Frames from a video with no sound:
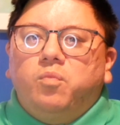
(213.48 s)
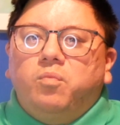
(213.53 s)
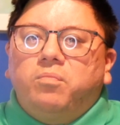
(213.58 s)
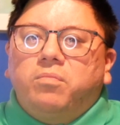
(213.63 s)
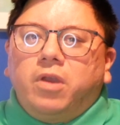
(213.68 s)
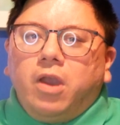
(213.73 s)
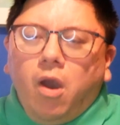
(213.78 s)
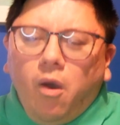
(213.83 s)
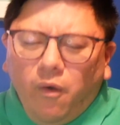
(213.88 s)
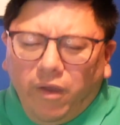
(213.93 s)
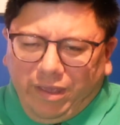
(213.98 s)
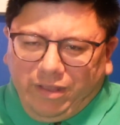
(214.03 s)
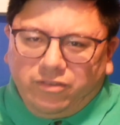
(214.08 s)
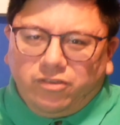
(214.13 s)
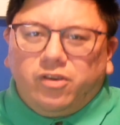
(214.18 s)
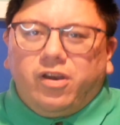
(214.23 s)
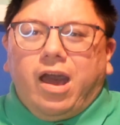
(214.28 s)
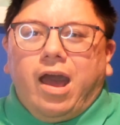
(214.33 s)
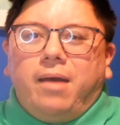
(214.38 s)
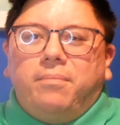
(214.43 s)
going
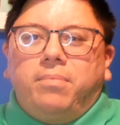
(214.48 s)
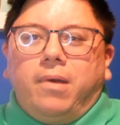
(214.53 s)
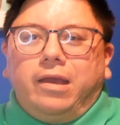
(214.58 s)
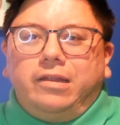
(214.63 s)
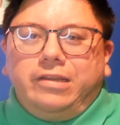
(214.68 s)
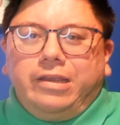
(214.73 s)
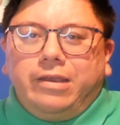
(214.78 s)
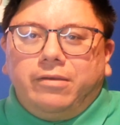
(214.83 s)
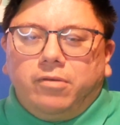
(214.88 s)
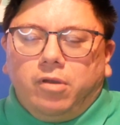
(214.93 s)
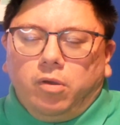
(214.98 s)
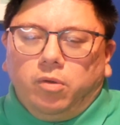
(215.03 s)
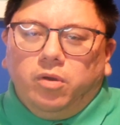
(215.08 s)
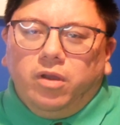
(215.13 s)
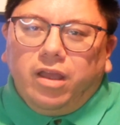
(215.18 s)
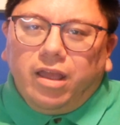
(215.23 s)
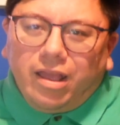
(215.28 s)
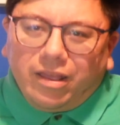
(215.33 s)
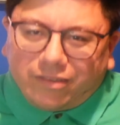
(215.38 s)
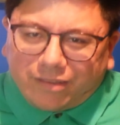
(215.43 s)
to Hotpot Hero
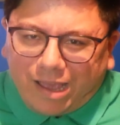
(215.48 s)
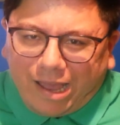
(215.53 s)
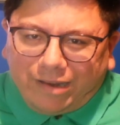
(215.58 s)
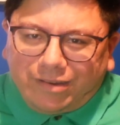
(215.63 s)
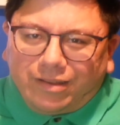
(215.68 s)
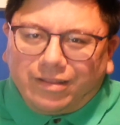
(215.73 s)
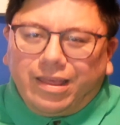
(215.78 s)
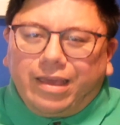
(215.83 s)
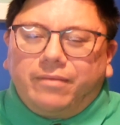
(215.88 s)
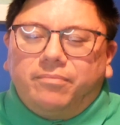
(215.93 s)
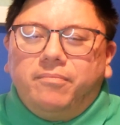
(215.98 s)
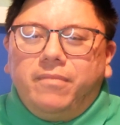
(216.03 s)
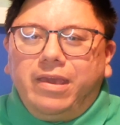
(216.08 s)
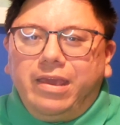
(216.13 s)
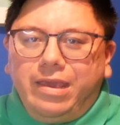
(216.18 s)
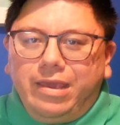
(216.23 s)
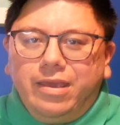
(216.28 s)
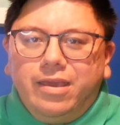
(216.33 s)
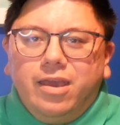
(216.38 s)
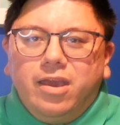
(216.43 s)
is kind of like
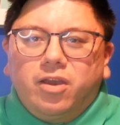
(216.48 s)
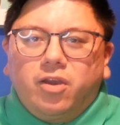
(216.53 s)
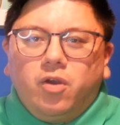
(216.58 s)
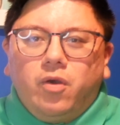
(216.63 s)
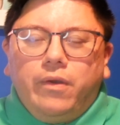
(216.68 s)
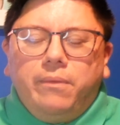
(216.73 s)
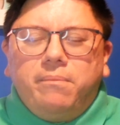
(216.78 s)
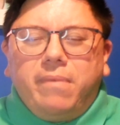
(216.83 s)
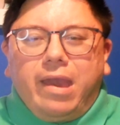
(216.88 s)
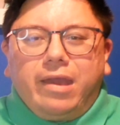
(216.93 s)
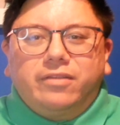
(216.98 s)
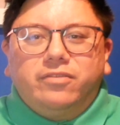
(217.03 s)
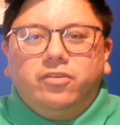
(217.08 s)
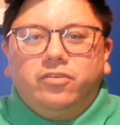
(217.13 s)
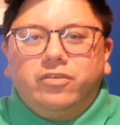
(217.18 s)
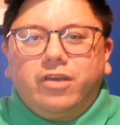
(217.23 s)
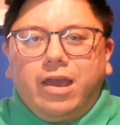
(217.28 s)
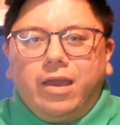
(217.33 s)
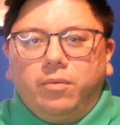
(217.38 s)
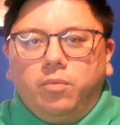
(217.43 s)
me going back to
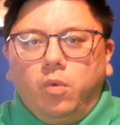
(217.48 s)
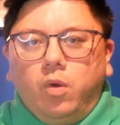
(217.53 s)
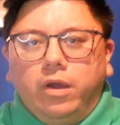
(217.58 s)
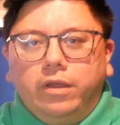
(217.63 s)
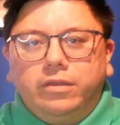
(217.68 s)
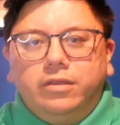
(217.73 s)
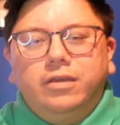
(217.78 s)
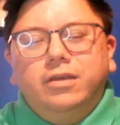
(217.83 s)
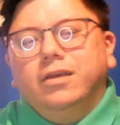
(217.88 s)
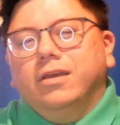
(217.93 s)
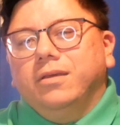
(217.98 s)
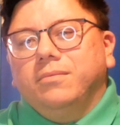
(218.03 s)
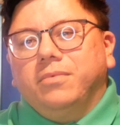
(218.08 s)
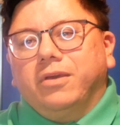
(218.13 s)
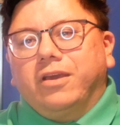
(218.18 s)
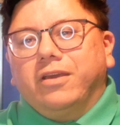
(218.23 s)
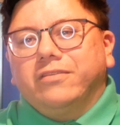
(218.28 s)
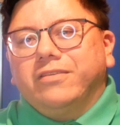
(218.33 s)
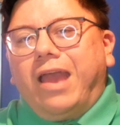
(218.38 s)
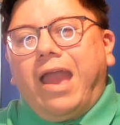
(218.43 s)
Taiwan,
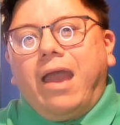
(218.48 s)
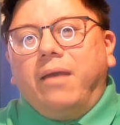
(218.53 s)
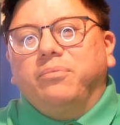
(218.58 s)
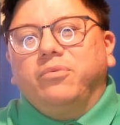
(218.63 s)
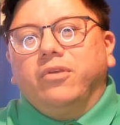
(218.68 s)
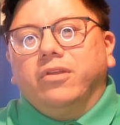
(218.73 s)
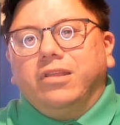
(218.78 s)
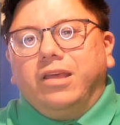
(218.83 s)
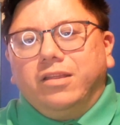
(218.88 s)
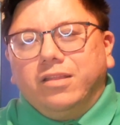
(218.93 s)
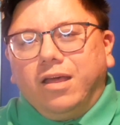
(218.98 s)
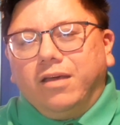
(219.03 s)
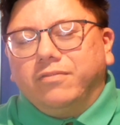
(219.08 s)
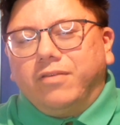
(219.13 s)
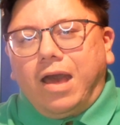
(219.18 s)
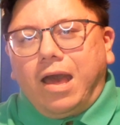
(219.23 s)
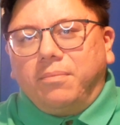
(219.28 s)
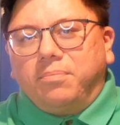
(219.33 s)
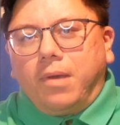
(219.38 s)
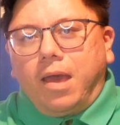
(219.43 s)
because I absolutely love
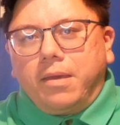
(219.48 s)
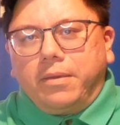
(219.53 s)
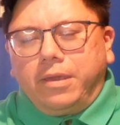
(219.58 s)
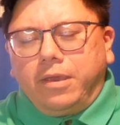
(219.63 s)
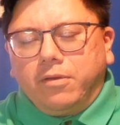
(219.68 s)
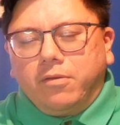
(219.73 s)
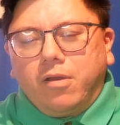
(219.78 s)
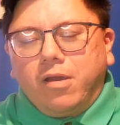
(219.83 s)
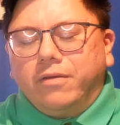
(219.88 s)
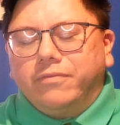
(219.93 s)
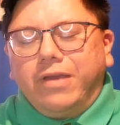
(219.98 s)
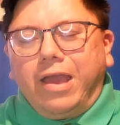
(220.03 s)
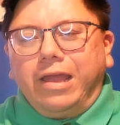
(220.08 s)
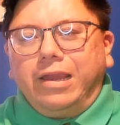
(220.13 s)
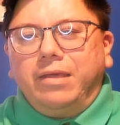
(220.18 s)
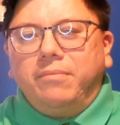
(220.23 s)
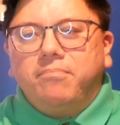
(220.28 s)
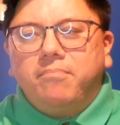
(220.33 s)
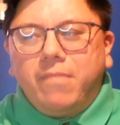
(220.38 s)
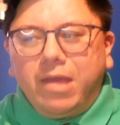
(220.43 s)
Hotpot Hero. I've had
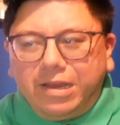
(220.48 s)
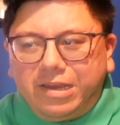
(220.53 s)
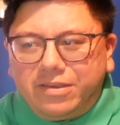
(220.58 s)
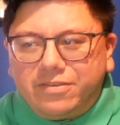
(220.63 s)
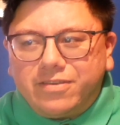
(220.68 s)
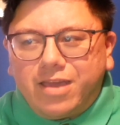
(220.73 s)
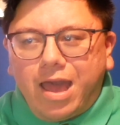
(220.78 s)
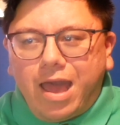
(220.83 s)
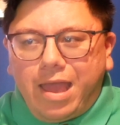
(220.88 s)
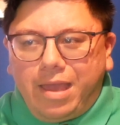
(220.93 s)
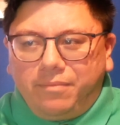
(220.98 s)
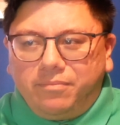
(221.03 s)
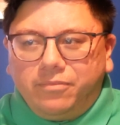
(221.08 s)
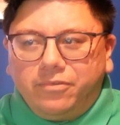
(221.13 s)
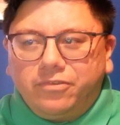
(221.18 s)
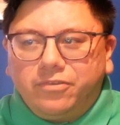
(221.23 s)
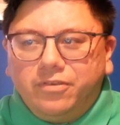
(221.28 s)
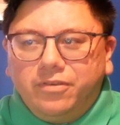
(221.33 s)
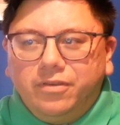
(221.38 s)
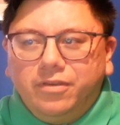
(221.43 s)
it many
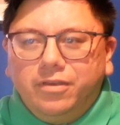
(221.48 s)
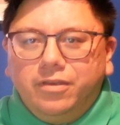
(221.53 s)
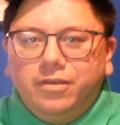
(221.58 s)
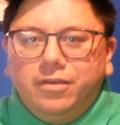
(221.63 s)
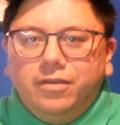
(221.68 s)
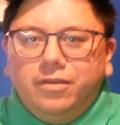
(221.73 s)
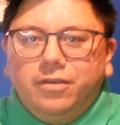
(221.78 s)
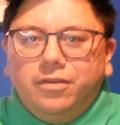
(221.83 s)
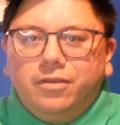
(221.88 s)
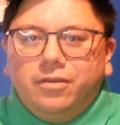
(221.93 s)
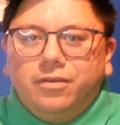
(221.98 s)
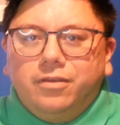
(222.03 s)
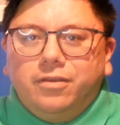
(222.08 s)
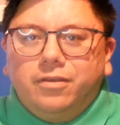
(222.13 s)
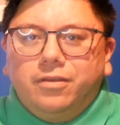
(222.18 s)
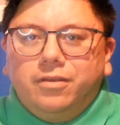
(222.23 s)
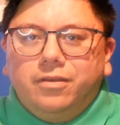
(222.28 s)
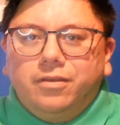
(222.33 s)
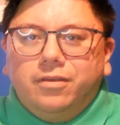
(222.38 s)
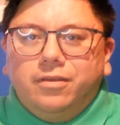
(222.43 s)
times.
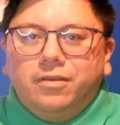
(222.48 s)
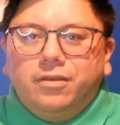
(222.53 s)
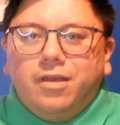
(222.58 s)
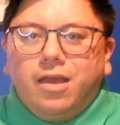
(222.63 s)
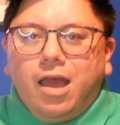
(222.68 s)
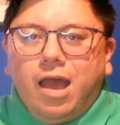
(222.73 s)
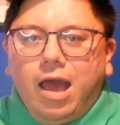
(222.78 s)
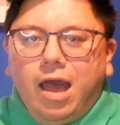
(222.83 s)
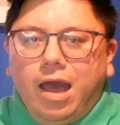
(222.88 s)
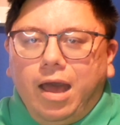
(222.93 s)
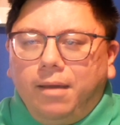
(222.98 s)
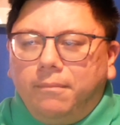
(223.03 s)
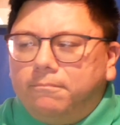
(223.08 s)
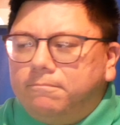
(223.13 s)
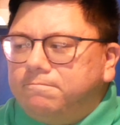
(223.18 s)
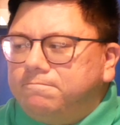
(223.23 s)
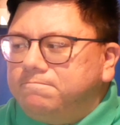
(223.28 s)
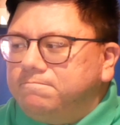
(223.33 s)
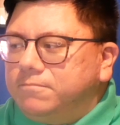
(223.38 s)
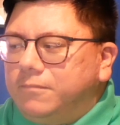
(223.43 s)

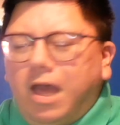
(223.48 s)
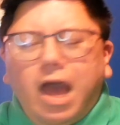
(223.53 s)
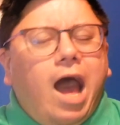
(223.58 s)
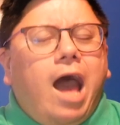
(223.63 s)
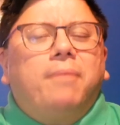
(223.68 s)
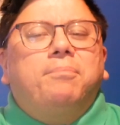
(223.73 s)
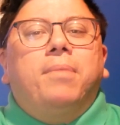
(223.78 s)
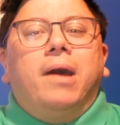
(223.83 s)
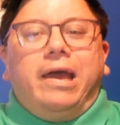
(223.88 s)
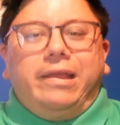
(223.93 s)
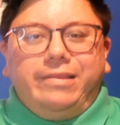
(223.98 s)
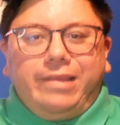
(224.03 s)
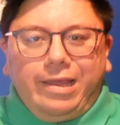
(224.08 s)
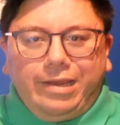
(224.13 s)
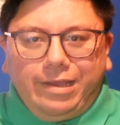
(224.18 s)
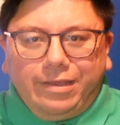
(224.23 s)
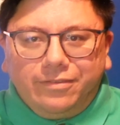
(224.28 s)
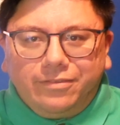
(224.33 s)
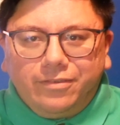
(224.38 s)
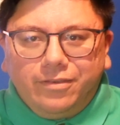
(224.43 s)
Hot pot,
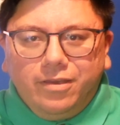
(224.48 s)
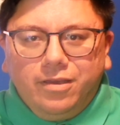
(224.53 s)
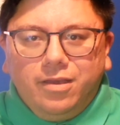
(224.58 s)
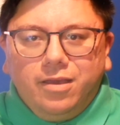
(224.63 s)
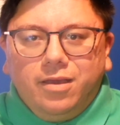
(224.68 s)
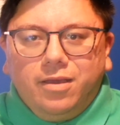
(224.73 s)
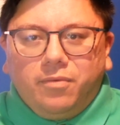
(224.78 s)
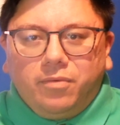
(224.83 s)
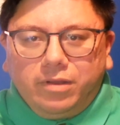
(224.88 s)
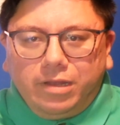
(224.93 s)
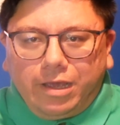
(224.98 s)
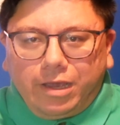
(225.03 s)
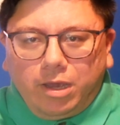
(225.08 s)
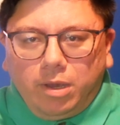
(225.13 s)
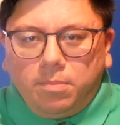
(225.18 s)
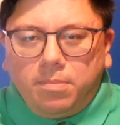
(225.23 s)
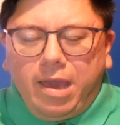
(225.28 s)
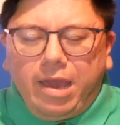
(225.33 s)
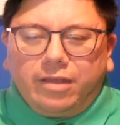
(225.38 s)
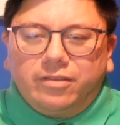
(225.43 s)
that is, when I
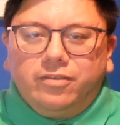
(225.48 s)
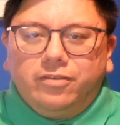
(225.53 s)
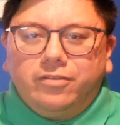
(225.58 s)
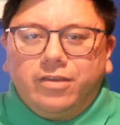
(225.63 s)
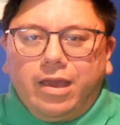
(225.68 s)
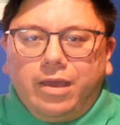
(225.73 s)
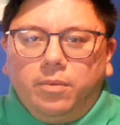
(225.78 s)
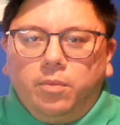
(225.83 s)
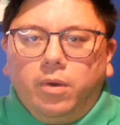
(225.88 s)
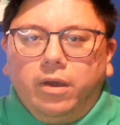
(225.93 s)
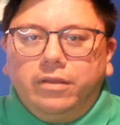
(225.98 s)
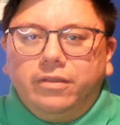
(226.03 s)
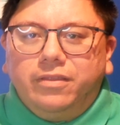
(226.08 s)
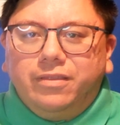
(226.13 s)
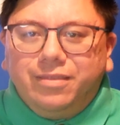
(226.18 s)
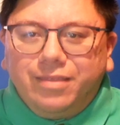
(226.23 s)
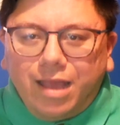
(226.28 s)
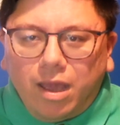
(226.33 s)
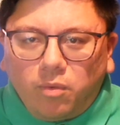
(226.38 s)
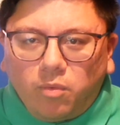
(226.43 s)
go back to Taiwan.
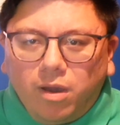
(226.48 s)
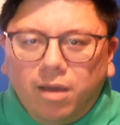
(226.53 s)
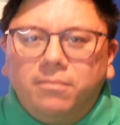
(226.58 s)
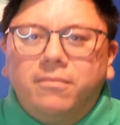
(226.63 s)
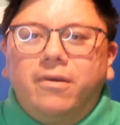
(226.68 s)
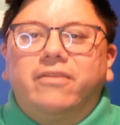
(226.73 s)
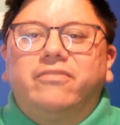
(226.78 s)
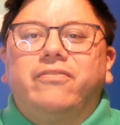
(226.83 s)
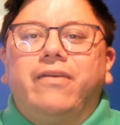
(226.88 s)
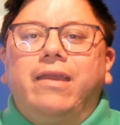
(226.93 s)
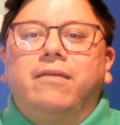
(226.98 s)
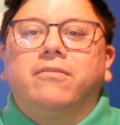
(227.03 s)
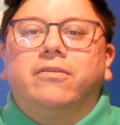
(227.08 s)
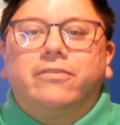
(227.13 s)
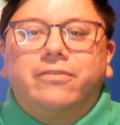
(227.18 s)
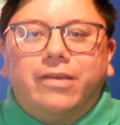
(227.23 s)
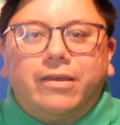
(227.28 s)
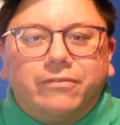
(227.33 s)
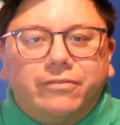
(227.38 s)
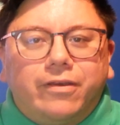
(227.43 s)
Now, one of my
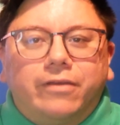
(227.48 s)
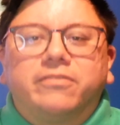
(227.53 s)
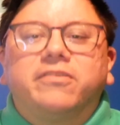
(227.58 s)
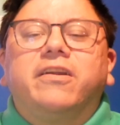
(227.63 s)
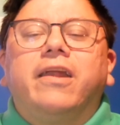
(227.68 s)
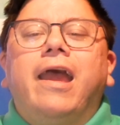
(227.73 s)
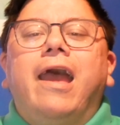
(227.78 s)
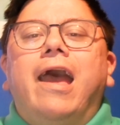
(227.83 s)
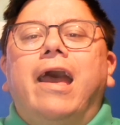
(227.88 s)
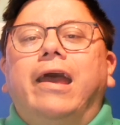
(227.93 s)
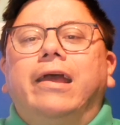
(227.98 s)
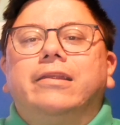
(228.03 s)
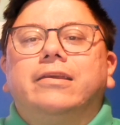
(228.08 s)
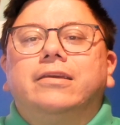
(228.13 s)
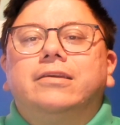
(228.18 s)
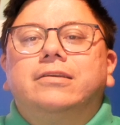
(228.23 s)
favorites I've ever had